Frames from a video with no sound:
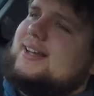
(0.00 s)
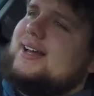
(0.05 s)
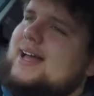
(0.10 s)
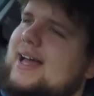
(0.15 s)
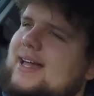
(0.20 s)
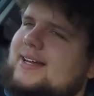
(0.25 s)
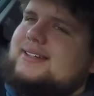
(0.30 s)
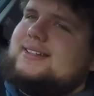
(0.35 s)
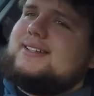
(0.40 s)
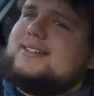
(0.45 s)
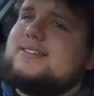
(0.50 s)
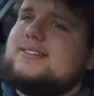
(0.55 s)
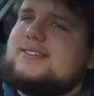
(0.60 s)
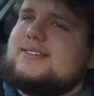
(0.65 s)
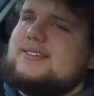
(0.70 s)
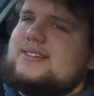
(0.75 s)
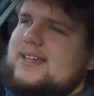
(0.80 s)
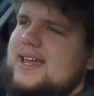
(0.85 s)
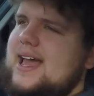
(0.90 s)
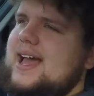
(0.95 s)

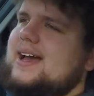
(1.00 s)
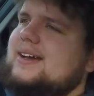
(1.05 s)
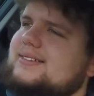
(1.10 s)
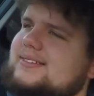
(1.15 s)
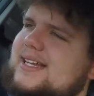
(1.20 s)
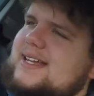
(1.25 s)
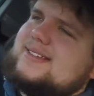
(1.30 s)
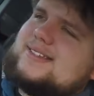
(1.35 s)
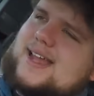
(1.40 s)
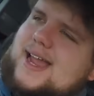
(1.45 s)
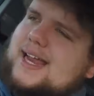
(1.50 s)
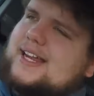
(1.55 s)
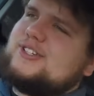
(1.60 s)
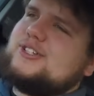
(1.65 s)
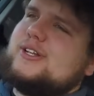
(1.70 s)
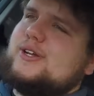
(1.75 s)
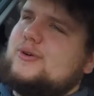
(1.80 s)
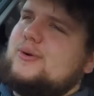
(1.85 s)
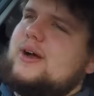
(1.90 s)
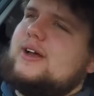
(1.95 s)
And it's
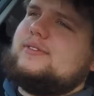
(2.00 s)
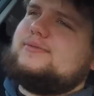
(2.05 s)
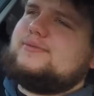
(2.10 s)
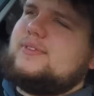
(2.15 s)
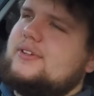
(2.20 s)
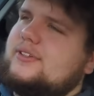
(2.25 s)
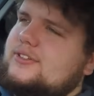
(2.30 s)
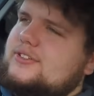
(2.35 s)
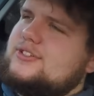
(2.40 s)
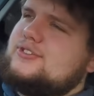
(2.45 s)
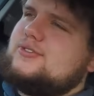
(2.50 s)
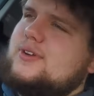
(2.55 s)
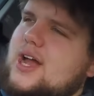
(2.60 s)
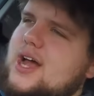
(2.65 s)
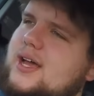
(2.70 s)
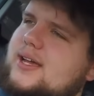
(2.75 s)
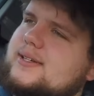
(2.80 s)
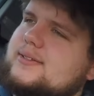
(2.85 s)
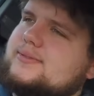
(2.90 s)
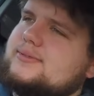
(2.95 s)
actually quite fun to
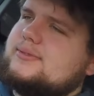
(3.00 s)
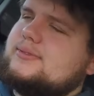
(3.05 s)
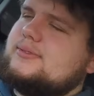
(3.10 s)
drive.